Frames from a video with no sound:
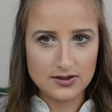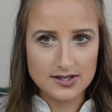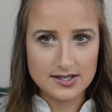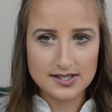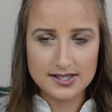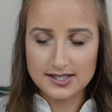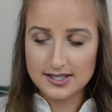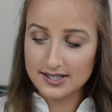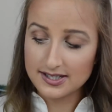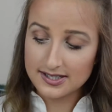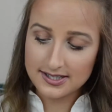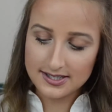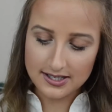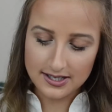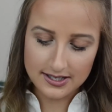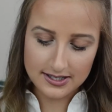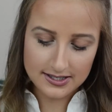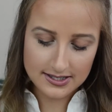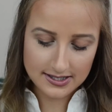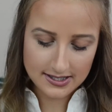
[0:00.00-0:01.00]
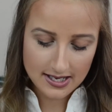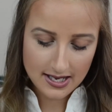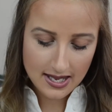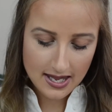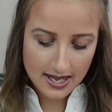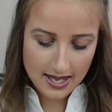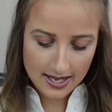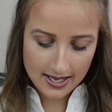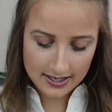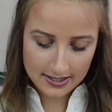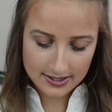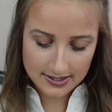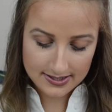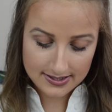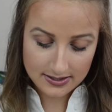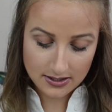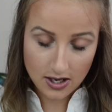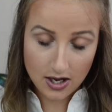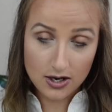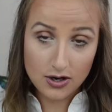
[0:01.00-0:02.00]
This is Cassis, and it's
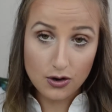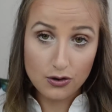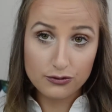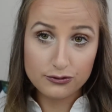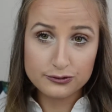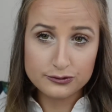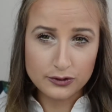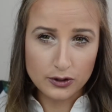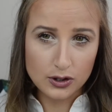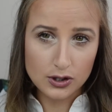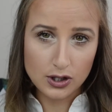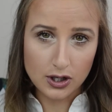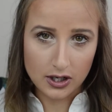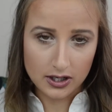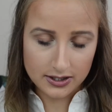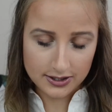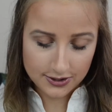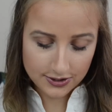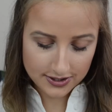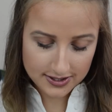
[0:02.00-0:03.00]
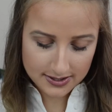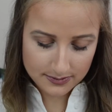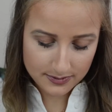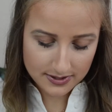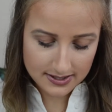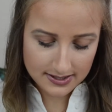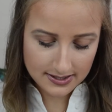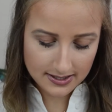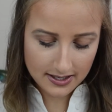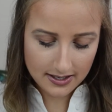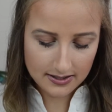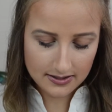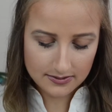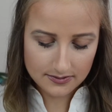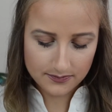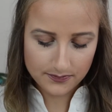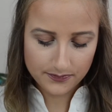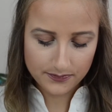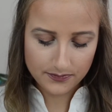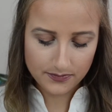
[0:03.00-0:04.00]
not full-on Christmas yet,
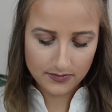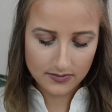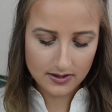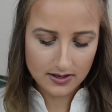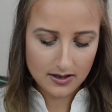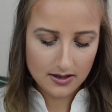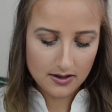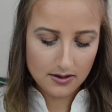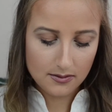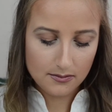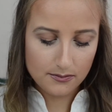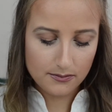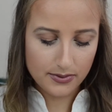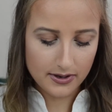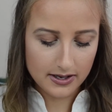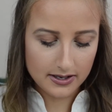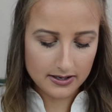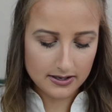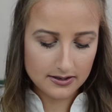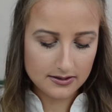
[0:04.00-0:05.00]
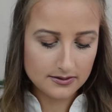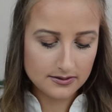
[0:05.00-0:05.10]
but